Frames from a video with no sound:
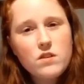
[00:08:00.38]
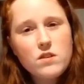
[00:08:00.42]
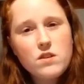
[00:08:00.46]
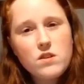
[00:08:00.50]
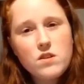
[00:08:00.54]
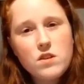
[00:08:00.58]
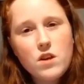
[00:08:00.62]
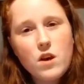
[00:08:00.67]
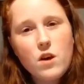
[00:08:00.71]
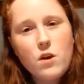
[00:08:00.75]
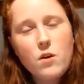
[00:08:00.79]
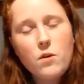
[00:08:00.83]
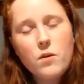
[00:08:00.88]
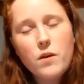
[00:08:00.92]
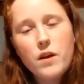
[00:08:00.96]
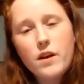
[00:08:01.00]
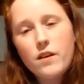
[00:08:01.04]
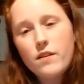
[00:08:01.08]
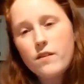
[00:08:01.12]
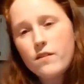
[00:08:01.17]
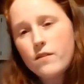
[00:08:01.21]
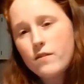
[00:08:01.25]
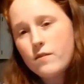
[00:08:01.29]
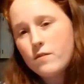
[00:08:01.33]
So
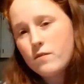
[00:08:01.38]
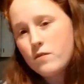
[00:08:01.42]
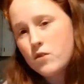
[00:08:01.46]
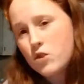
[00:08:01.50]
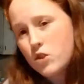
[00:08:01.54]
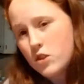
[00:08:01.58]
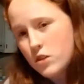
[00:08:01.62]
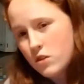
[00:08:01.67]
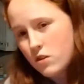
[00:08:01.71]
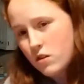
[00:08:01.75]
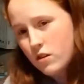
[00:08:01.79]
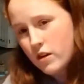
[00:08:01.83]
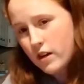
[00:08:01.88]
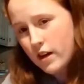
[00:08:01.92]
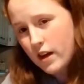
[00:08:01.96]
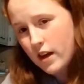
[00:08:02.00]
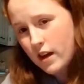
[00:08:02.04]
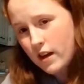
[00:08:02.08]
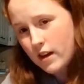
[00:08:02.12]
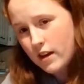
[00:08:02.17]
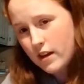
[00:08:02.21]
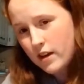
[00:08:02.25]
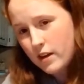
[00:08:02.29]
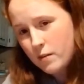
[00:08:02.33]
she's already
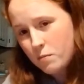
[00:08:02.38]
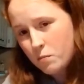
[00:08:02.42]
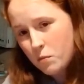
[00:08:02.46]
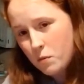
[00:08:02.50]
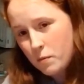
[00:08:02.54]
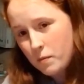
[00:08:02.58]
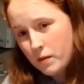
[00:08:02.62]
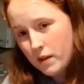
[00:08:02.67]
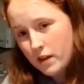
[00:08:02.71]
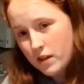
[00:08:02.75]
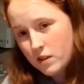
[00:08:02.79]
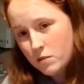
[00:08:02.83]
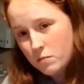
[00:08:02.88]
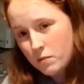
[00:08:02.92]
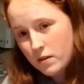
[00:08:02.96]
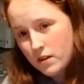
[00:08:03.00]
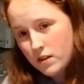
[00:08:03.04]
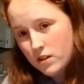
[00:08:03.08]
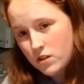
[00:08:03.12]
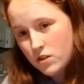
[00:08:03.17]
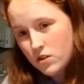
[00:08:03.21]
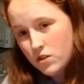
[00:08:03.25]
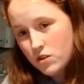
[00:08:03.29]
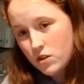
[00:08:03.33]
had a hip
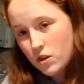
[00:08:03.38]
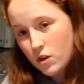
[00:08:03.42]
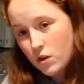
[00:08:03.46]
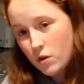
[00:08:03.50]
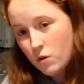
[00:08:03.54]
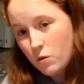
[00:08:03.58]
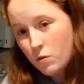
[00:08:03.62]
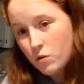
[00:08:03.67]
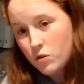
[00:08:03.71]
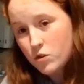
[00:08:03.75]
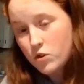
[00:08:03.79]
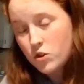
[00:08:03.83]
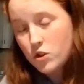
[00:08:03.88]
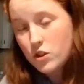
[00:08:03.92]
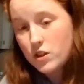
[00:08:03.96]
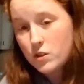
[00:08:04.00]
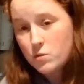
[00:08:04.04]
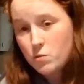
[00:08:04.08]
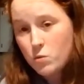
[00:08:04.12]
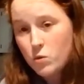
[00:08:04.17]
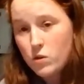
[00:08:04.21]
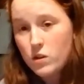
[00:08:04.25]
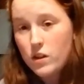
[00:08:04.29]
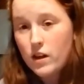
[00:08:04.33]
replacement, so
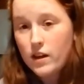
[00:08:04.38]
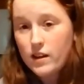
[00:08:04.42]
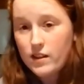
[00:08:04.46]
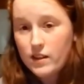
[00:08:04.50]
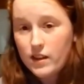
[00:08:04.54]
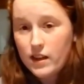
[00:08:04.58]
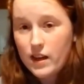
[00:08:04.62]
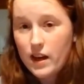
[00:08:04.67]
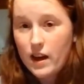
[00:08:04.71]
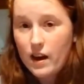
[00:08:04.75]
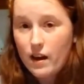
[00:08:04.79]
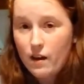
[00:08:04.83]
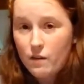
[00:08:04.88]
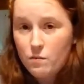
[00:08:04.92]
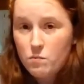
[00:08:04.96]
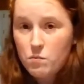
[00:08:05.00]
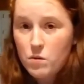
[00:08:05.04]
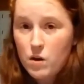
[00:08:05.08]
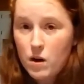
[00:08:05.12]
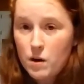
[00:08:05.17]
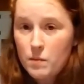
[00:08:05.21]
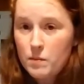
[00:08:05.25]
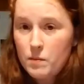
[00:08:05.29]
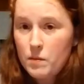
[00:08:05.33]
she's more likely to have
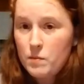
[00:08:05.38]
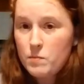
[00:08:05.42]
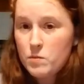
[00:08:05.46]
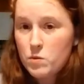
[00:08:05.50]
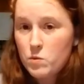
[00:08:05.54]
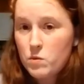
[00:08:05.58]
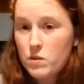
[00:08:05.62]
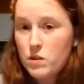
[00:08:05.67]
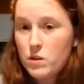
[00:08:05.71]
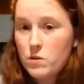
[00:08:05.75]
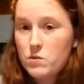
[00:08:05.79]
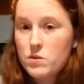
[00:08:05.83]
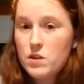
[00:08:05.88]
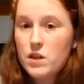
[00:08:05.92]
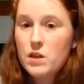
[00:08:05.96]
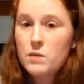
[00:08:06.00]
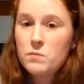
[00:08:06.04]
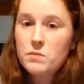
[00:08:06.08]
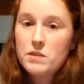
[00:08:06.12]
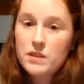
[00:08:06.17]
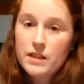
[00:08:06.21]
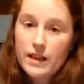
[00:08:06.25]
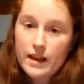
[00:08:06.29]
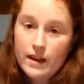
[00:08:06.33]
problems with those
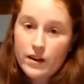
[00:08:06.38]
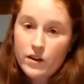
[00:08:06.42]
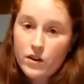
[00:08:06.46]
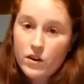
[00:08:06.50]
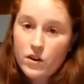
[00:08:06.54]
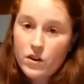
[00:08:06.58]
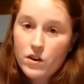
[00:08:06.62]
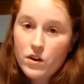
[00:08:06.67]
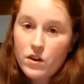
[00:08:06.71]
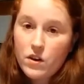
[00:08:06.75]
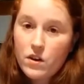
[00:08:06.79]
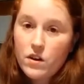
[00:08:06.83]
hips later.